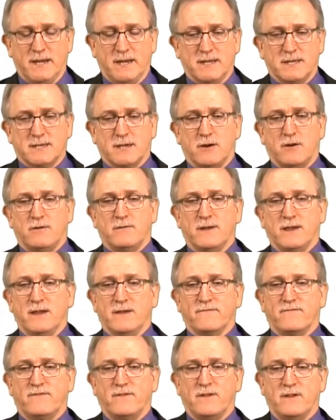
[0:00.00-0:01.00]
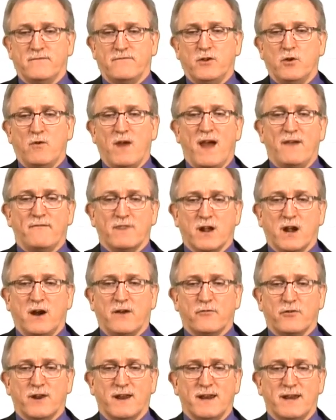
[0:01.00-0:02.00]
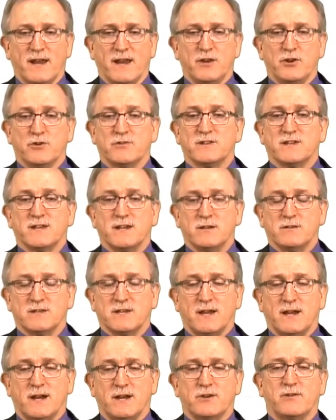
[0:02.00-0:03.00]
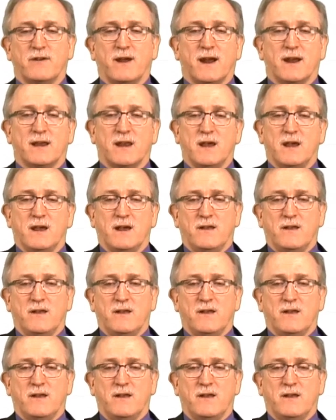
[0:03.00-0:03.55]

So if you haven't covered it in your sales contract,